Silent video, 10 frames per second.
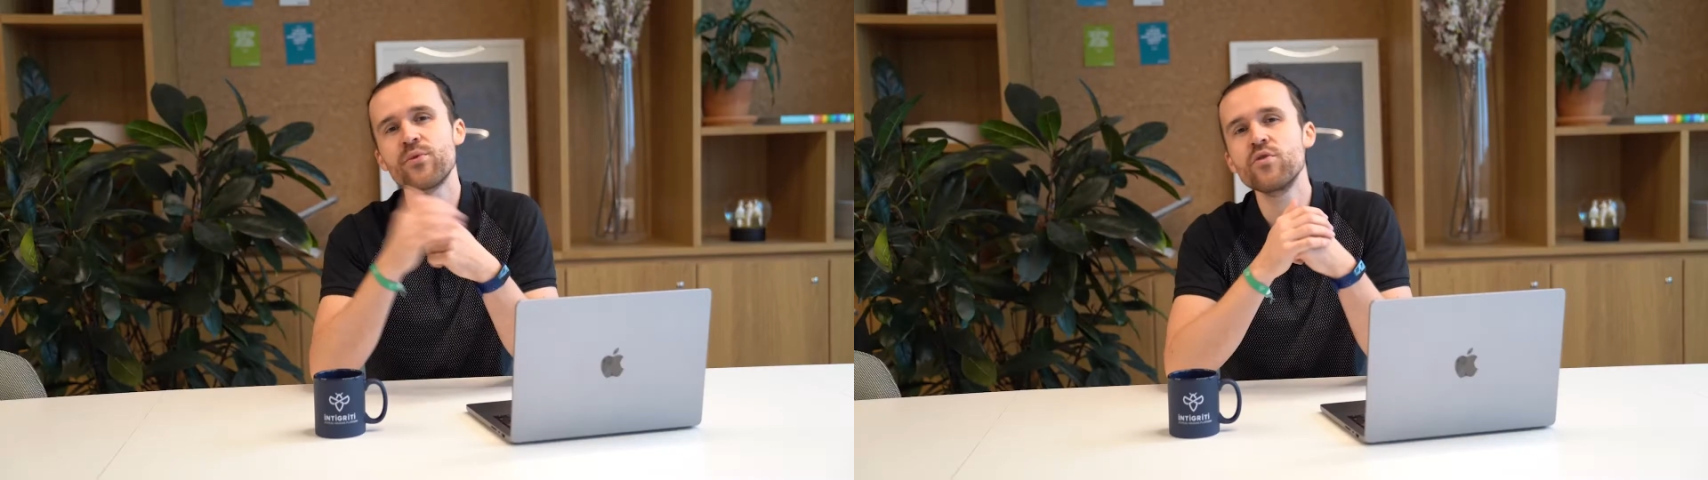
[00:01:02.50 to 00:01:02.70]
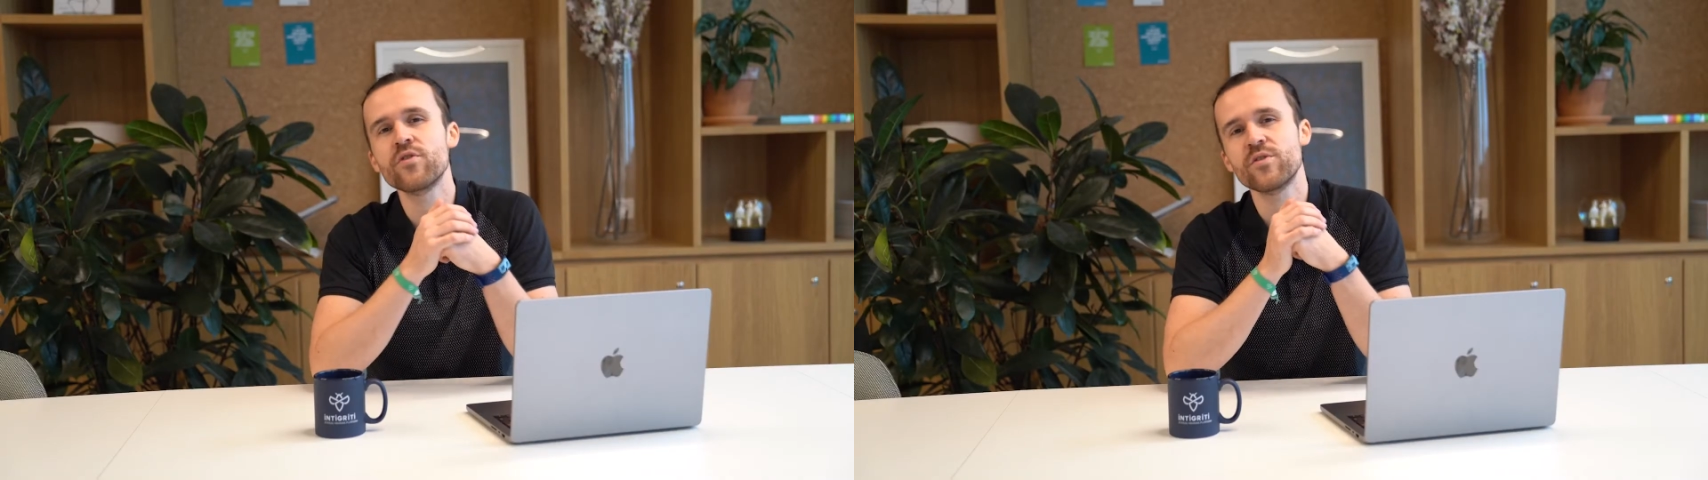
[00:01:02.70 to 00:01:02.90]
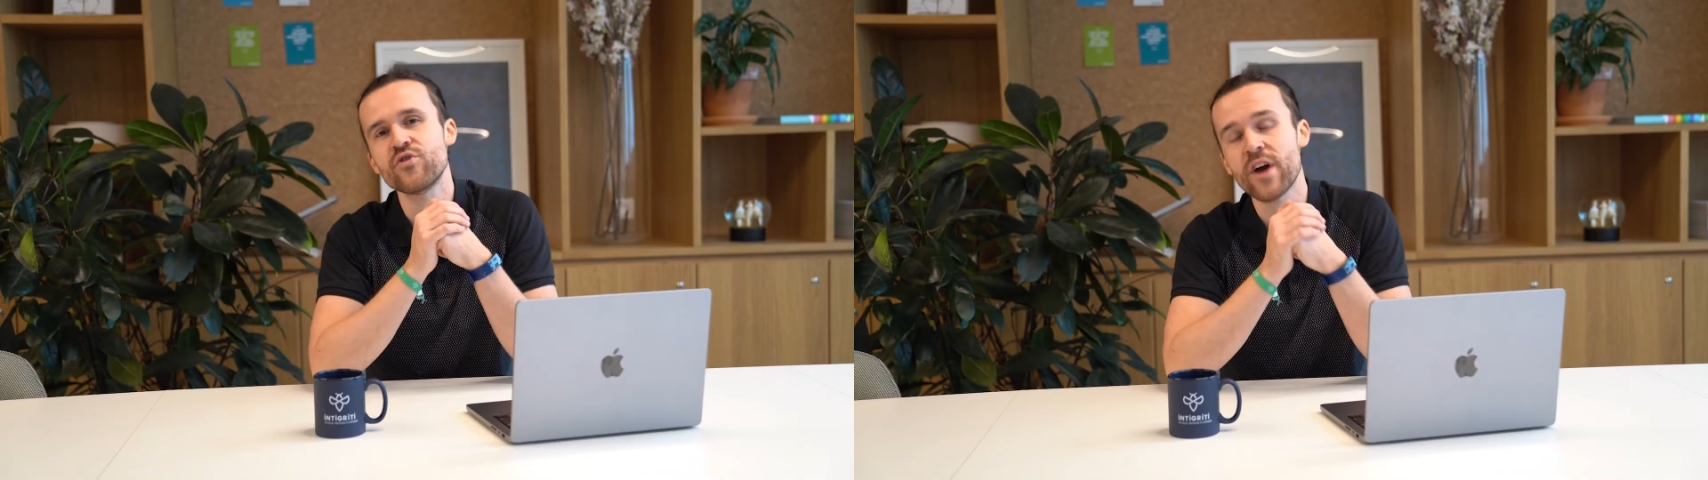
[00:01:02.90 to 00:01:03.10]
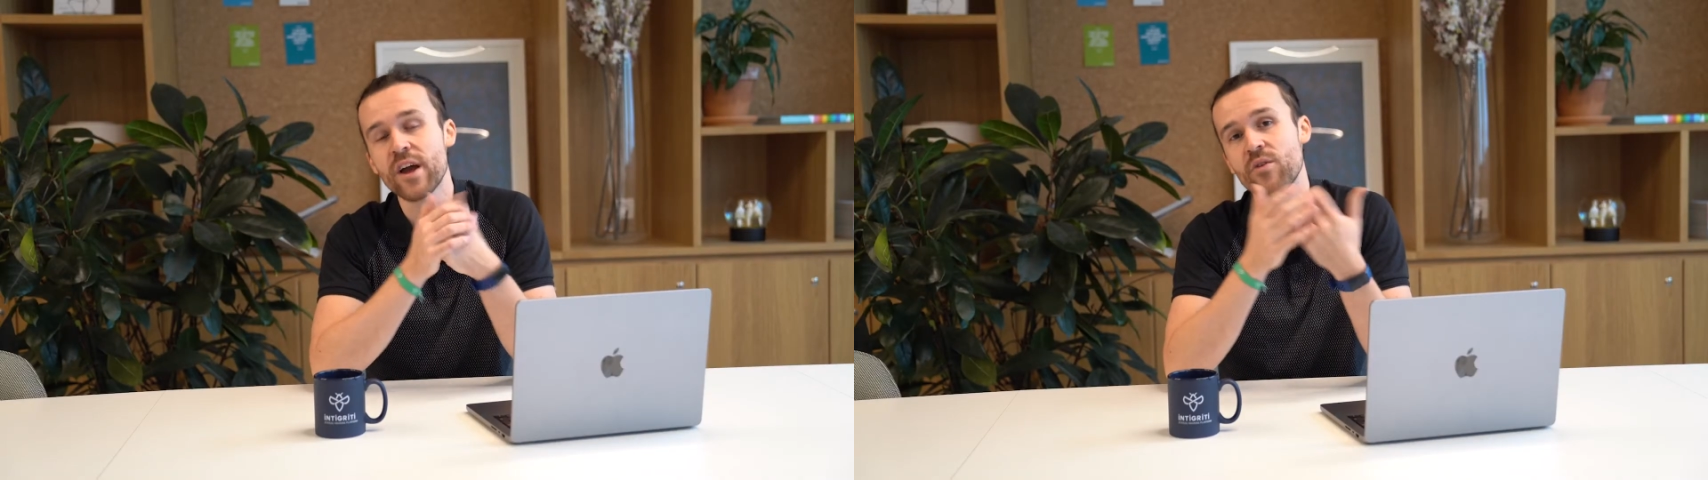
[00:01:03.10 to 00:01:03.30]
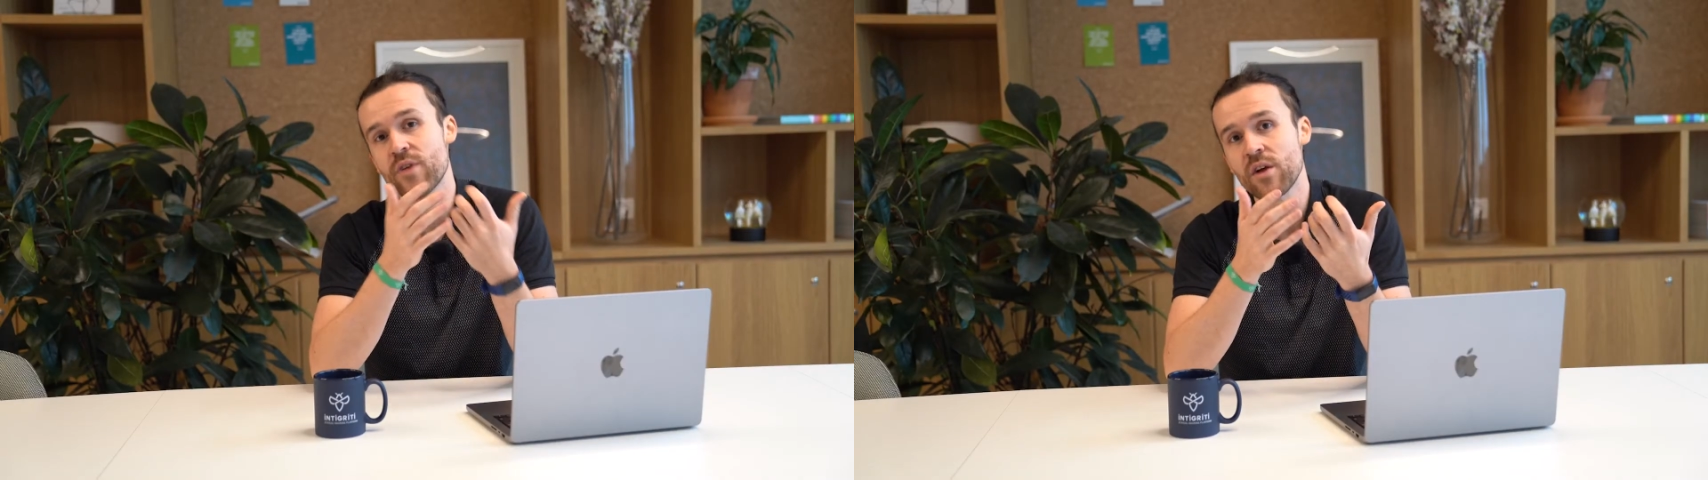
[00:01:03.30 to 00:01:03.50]
proven
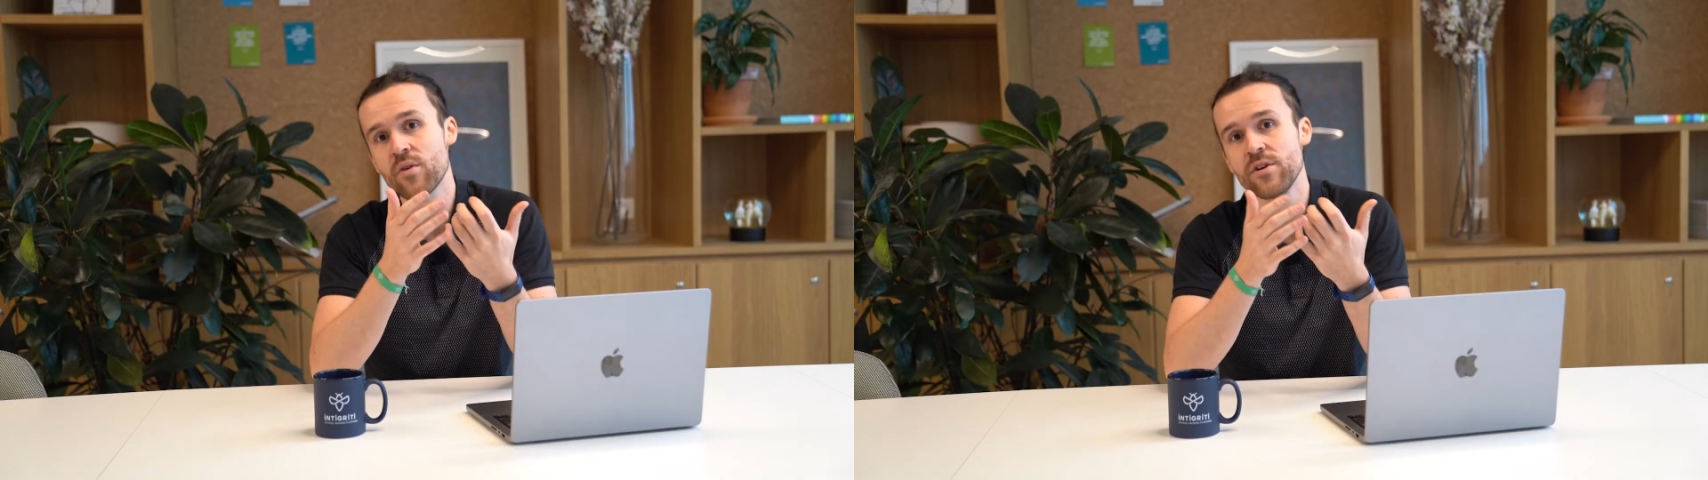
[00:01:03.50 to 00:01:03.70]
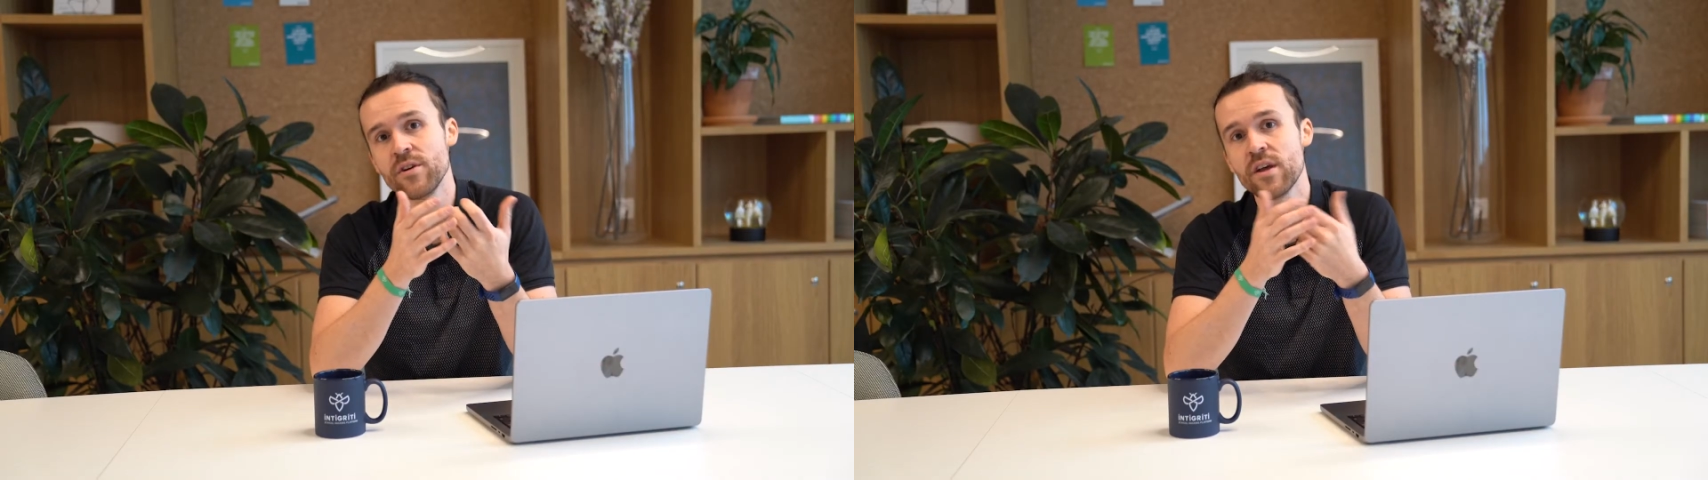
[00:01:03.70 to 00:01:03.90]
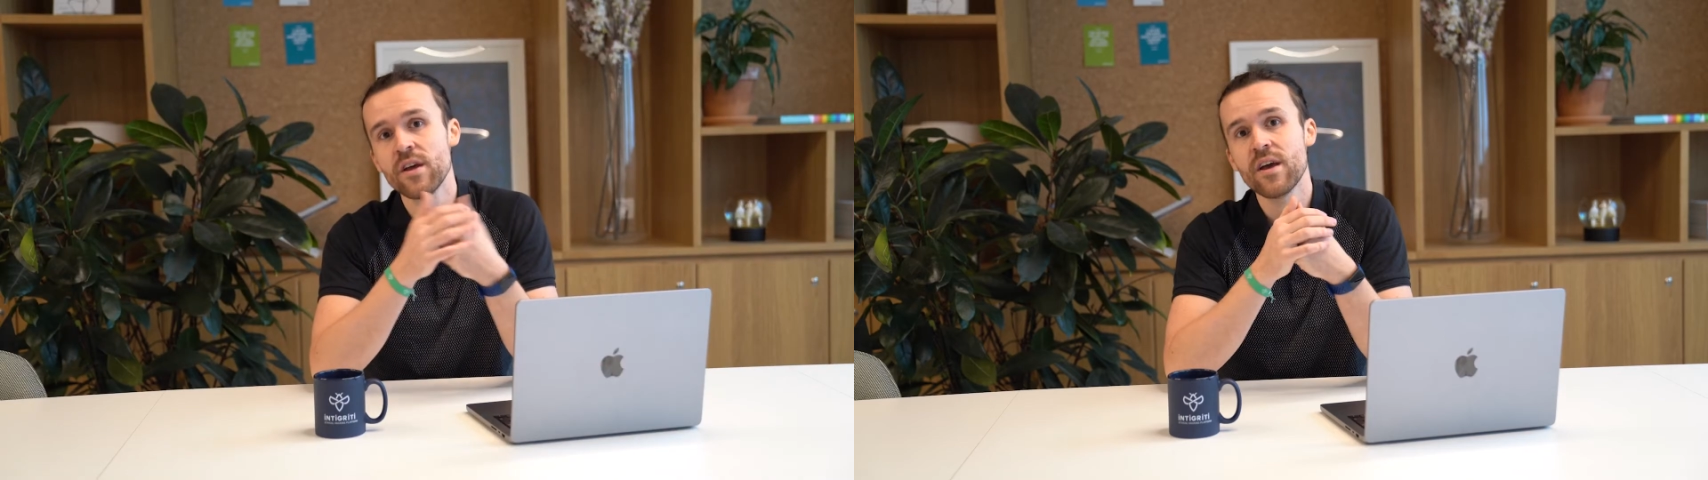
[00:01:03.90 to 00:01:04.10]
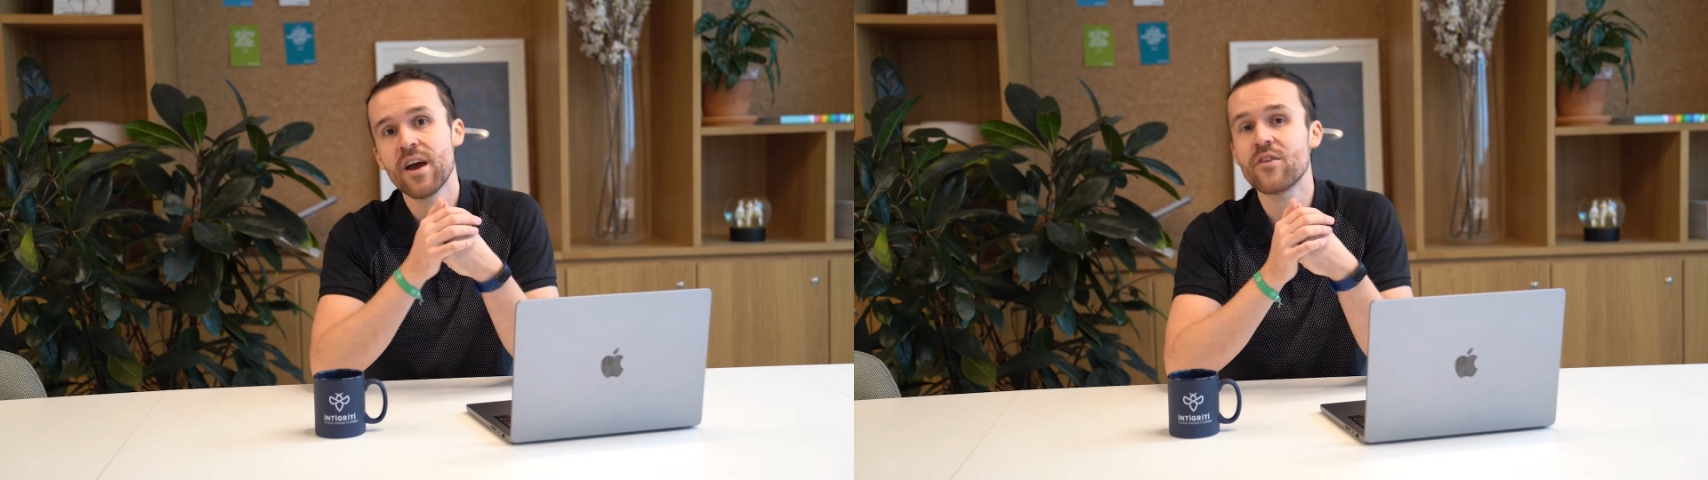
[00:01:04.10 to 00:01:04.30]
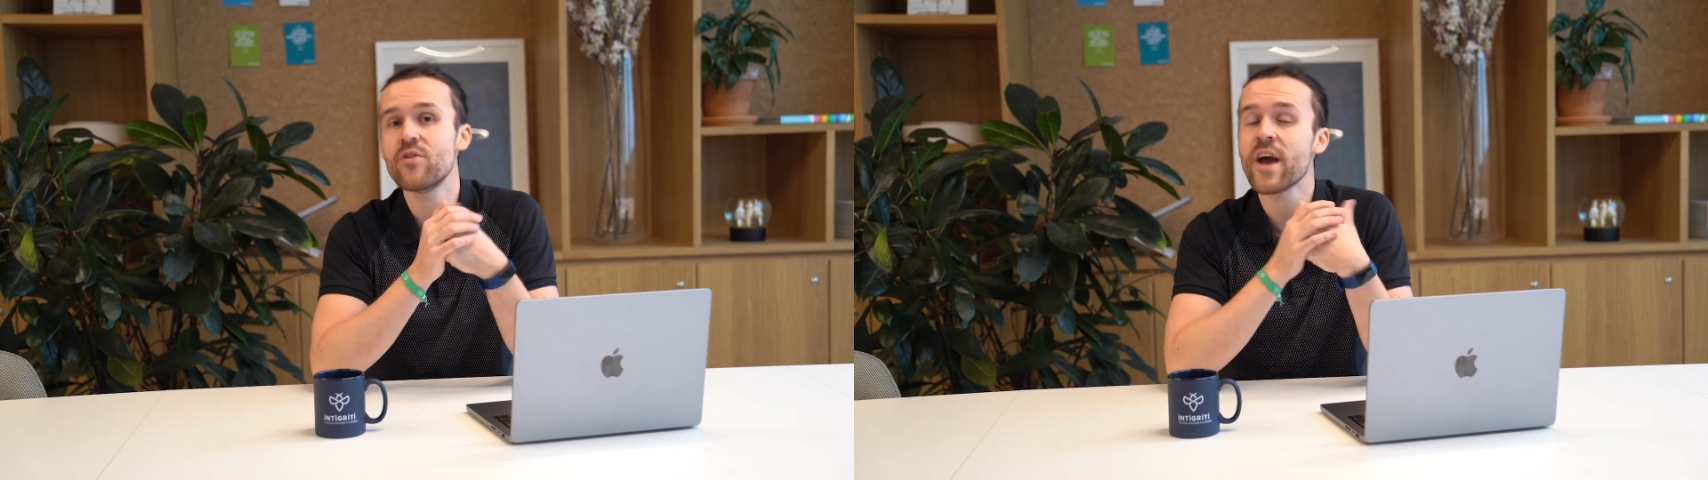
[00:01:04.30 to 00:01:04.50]
track record and are